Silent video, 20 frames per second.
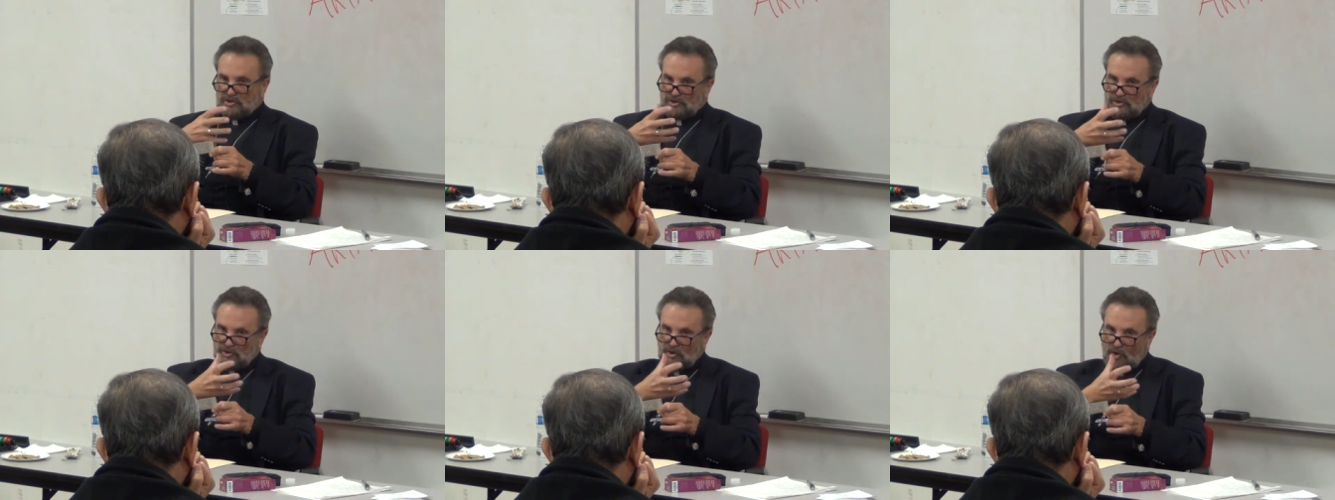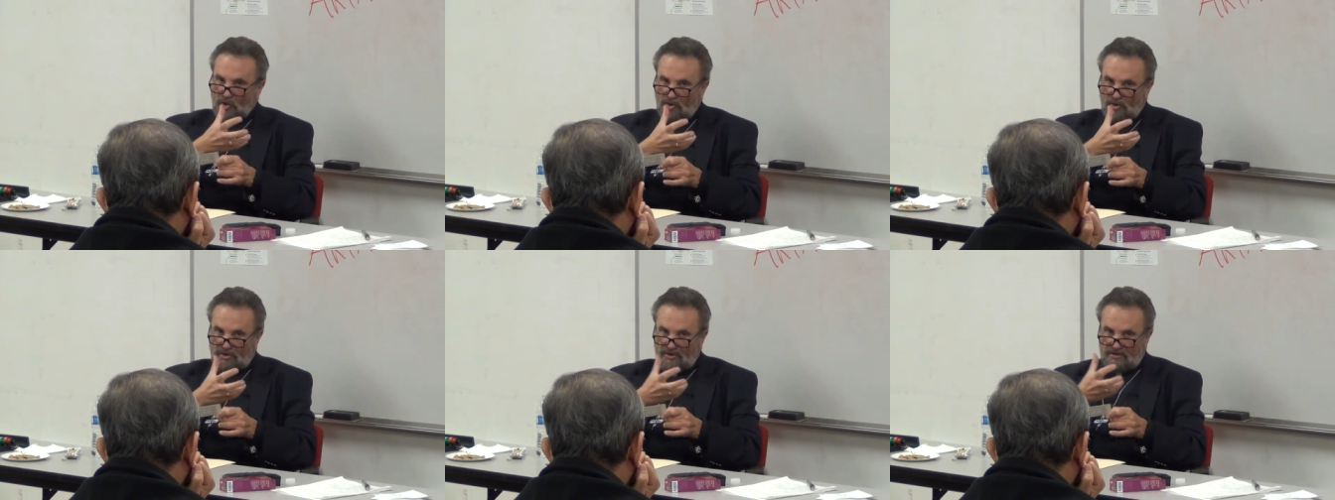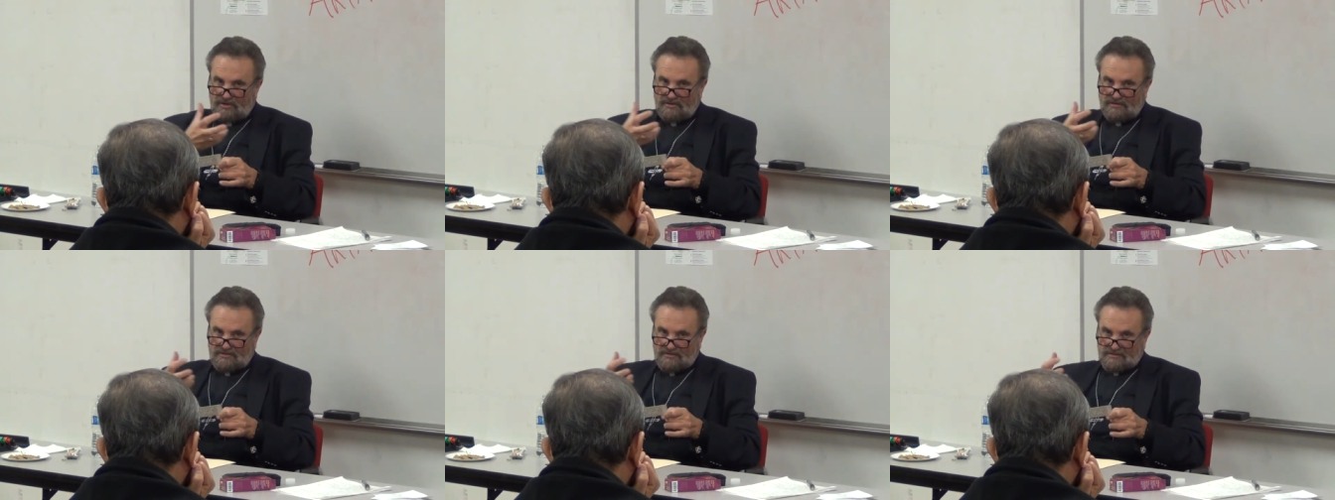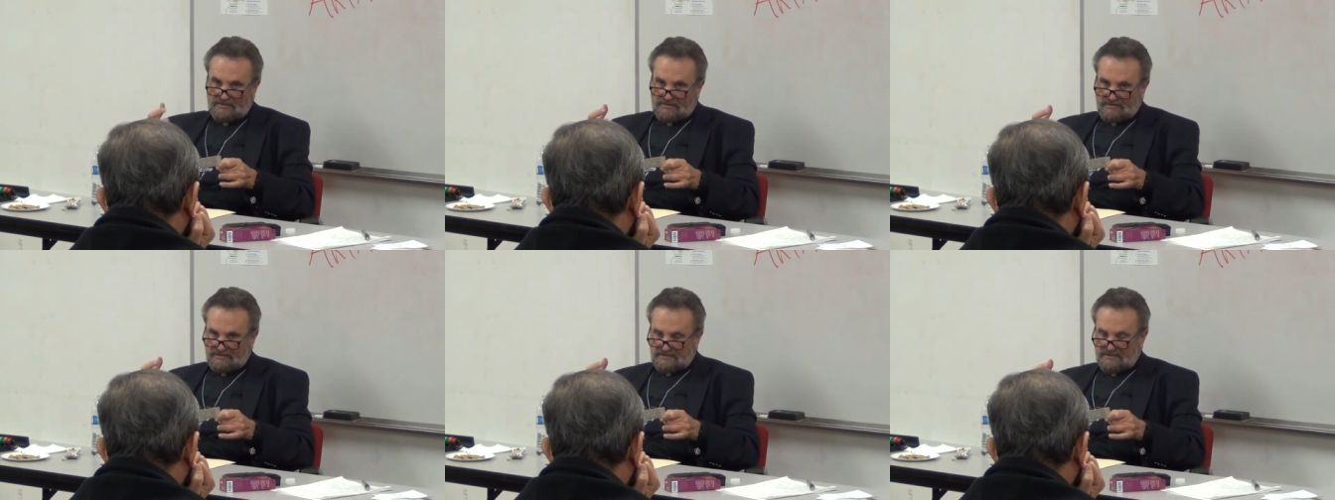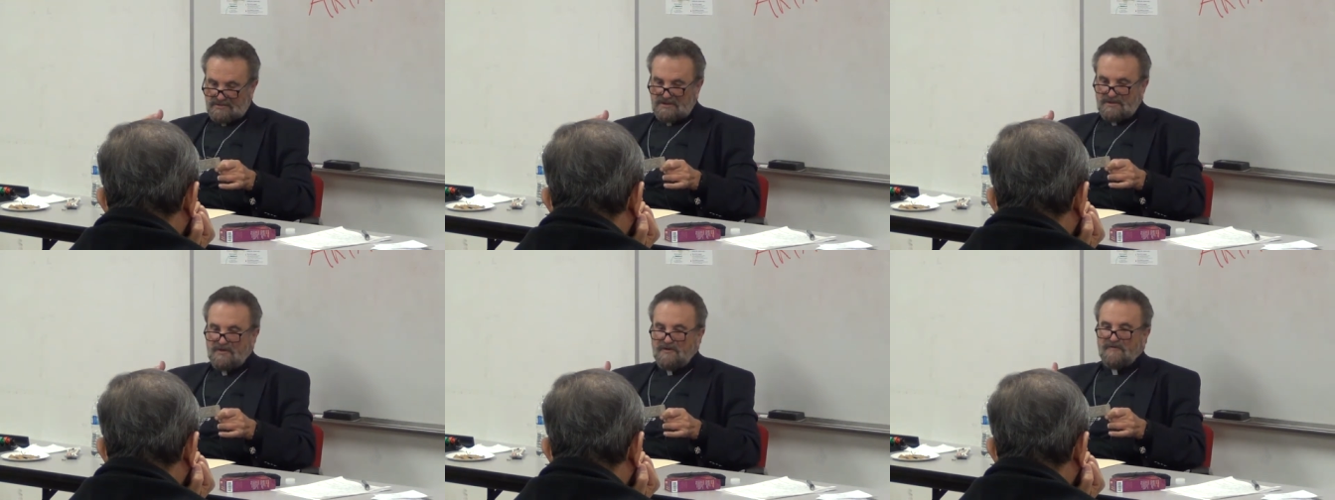torn
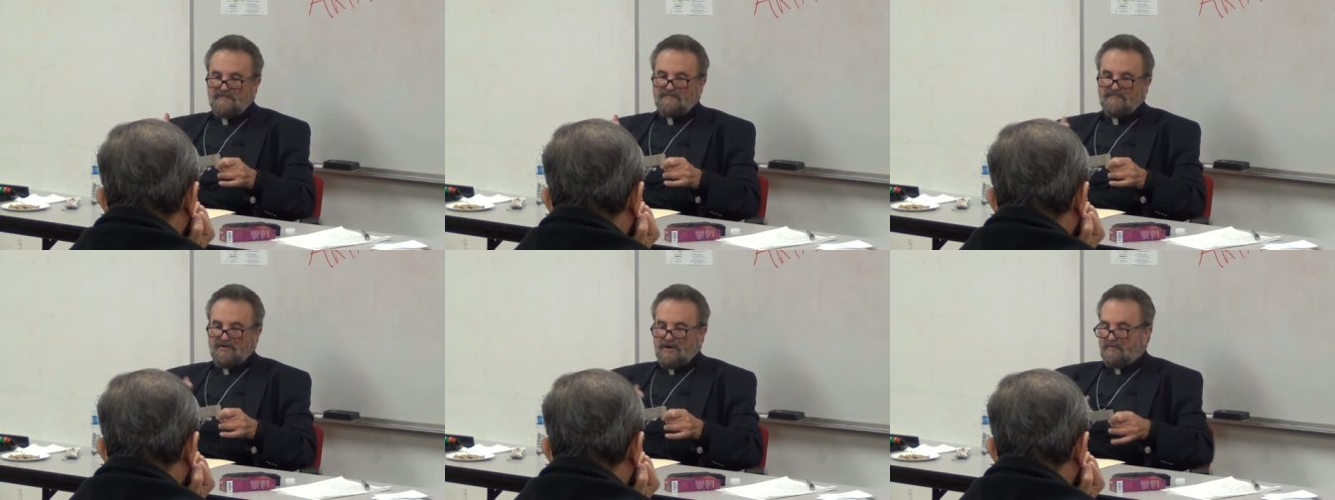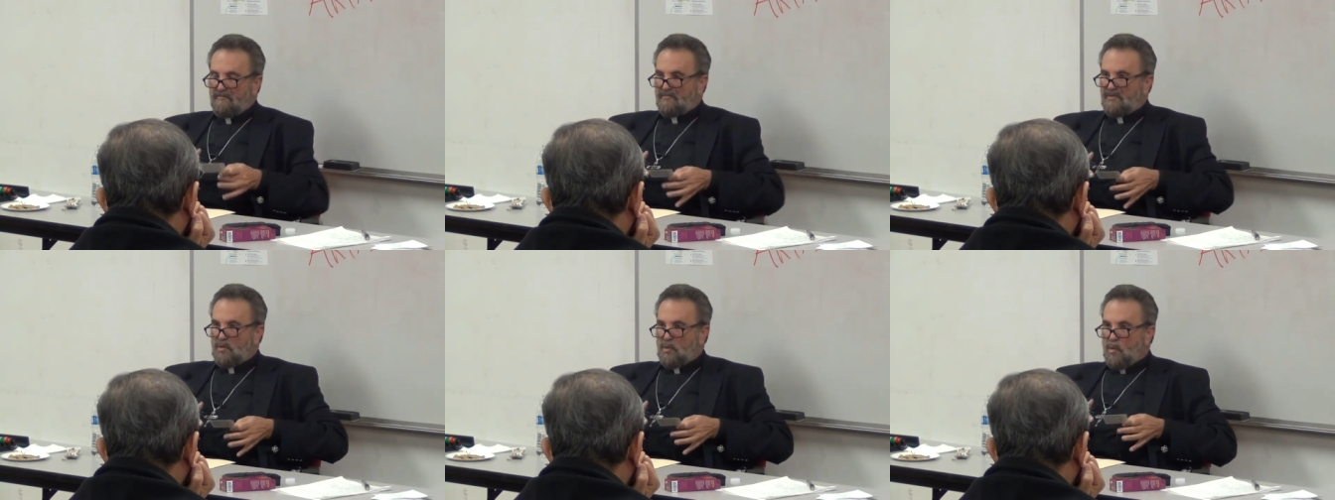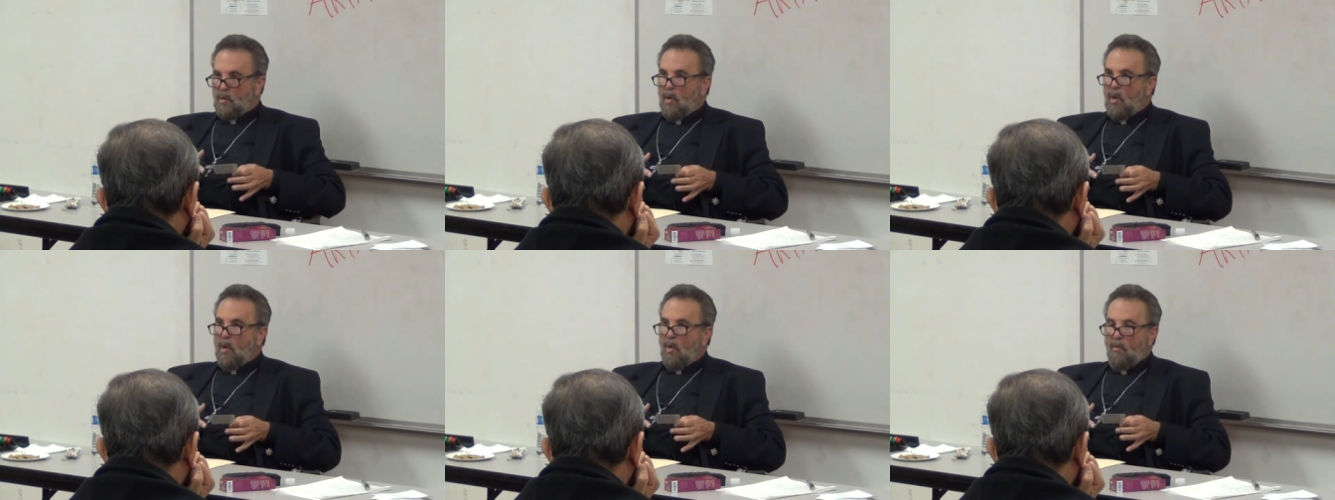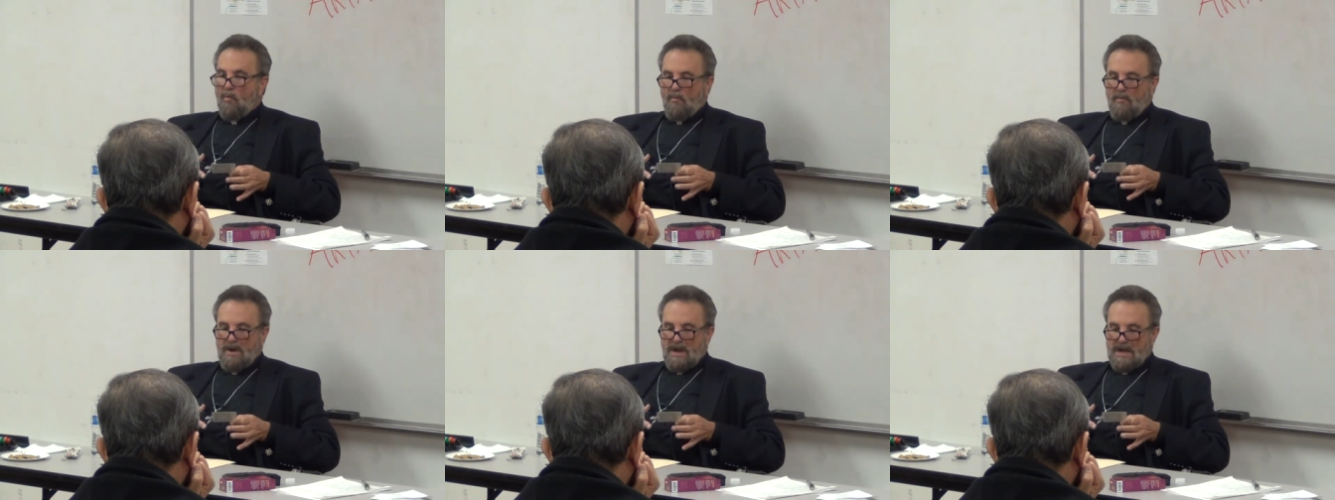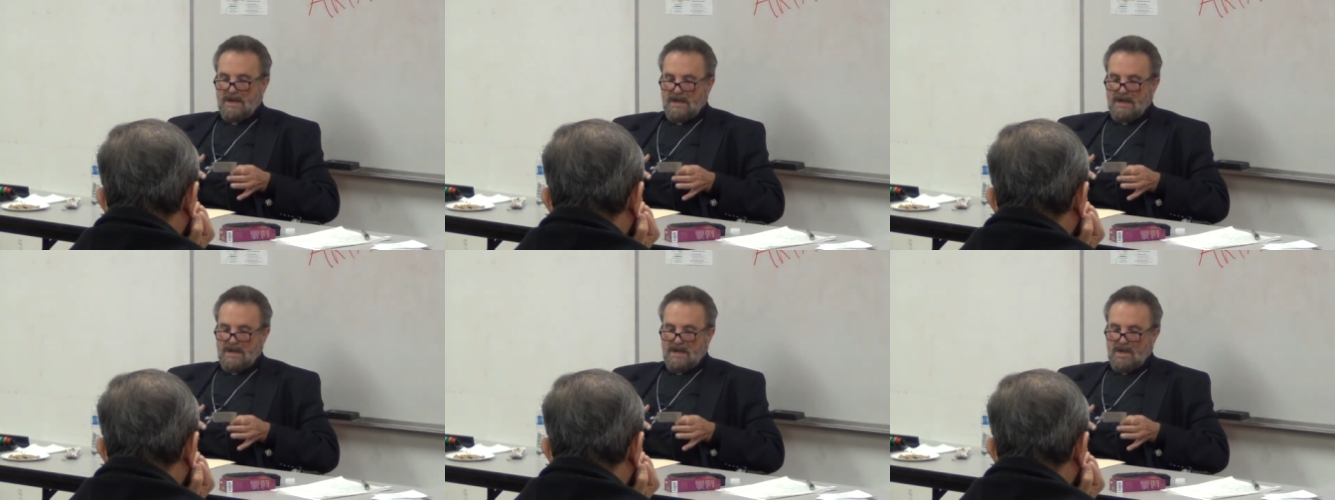from the
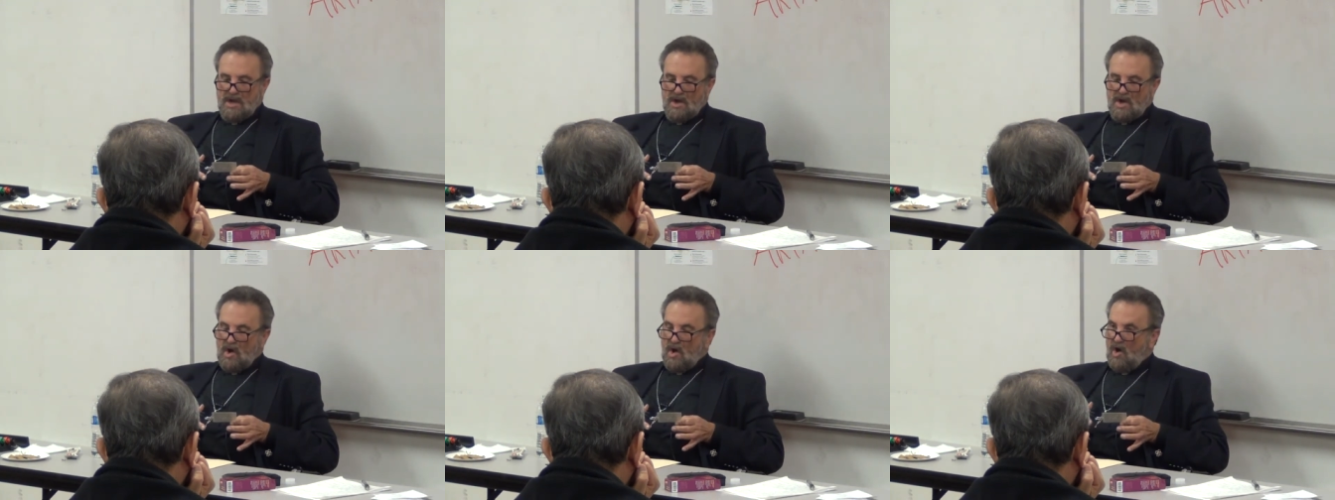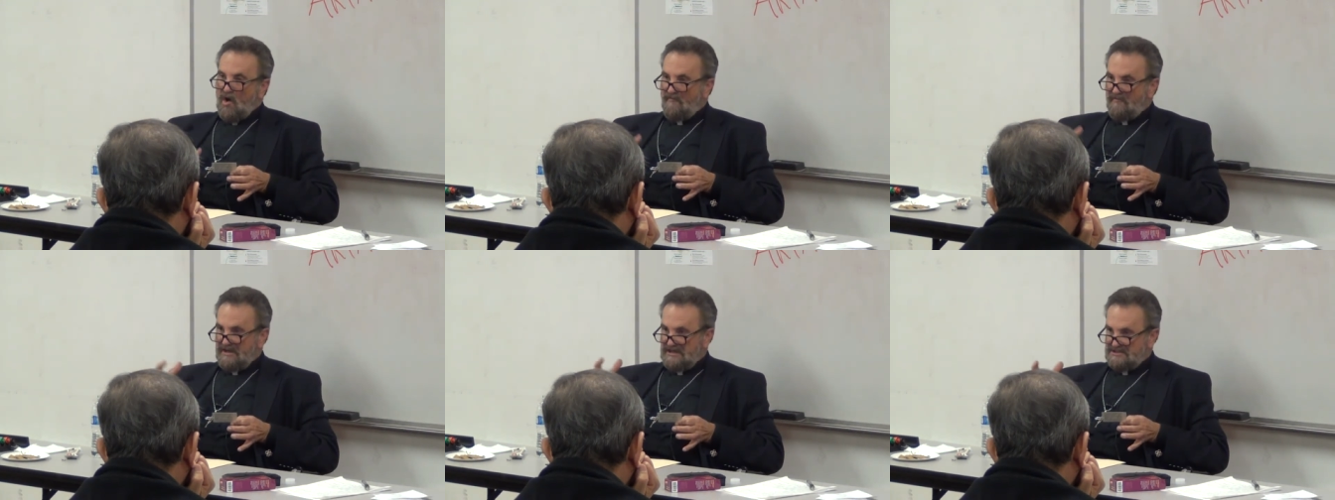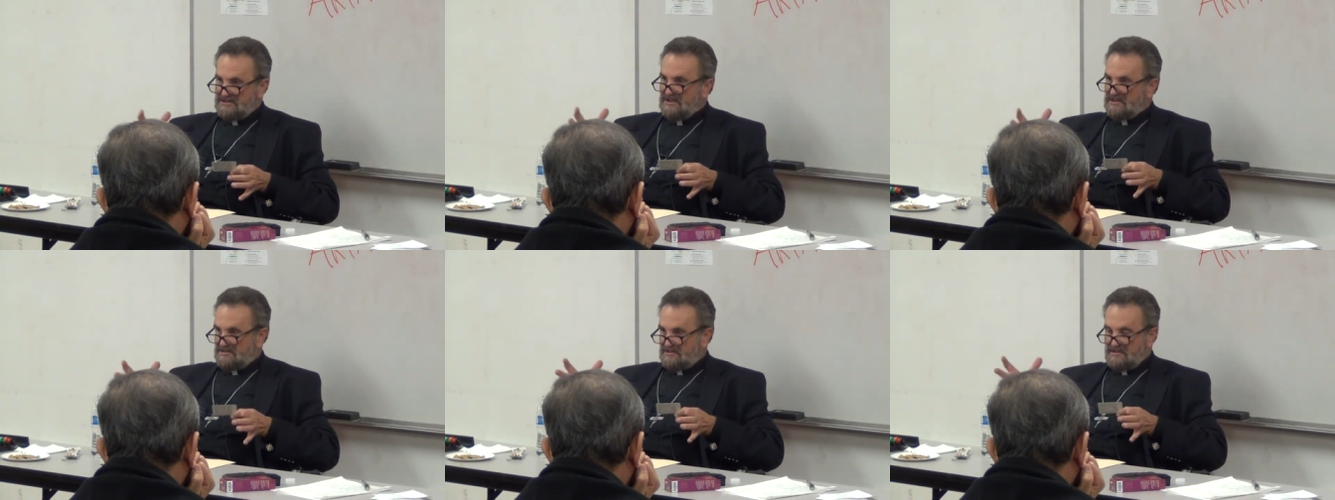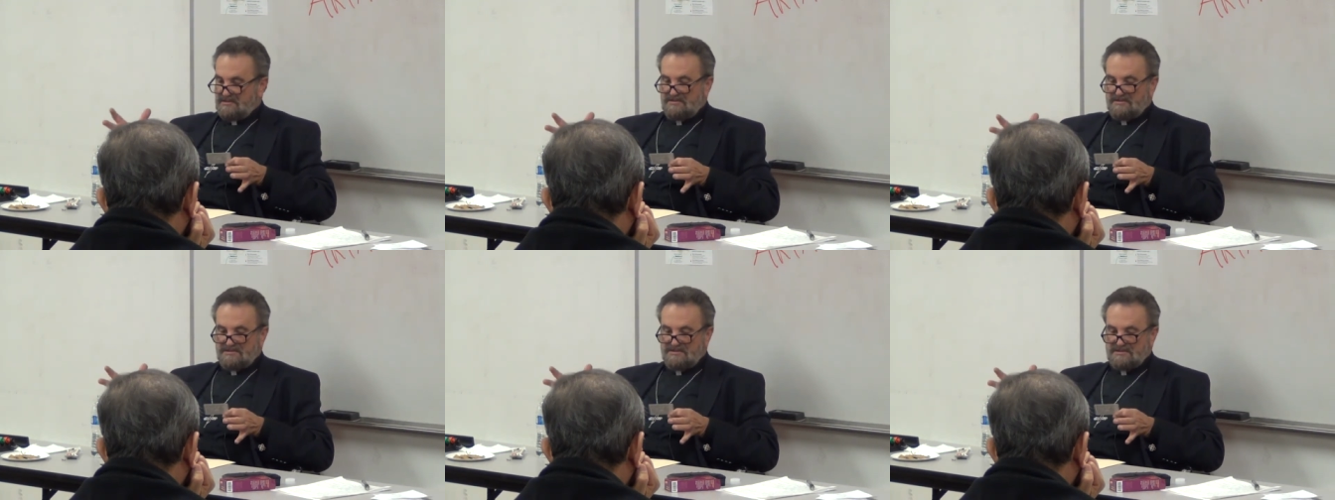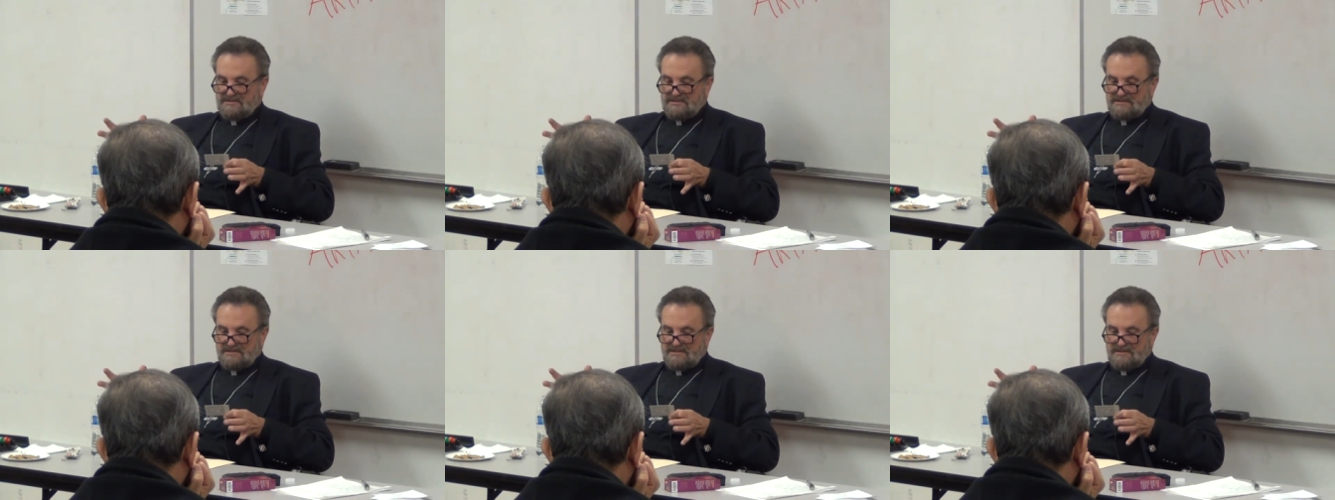womb of
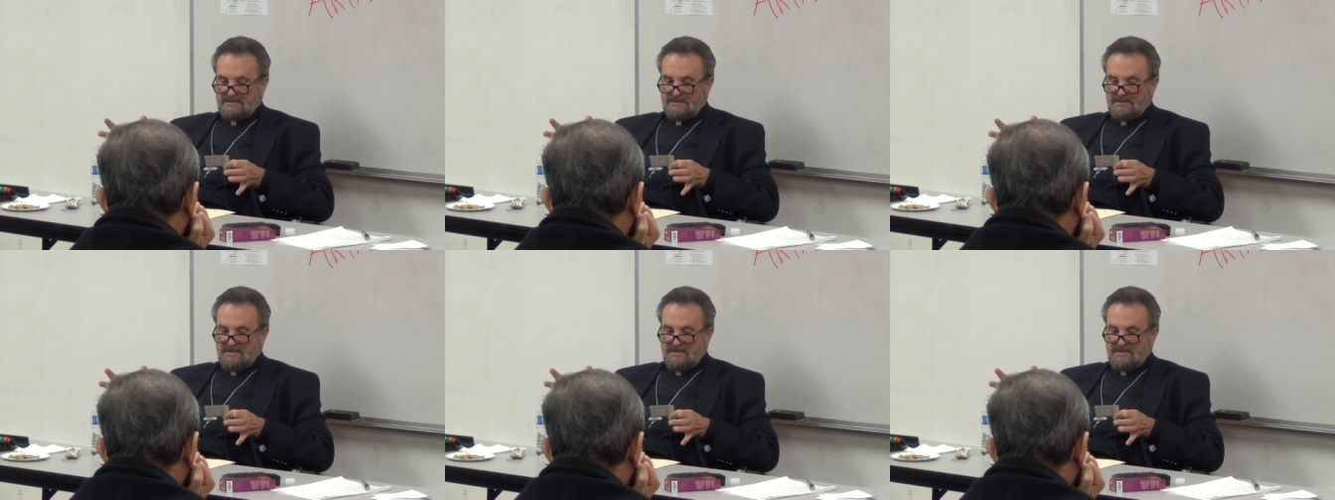existence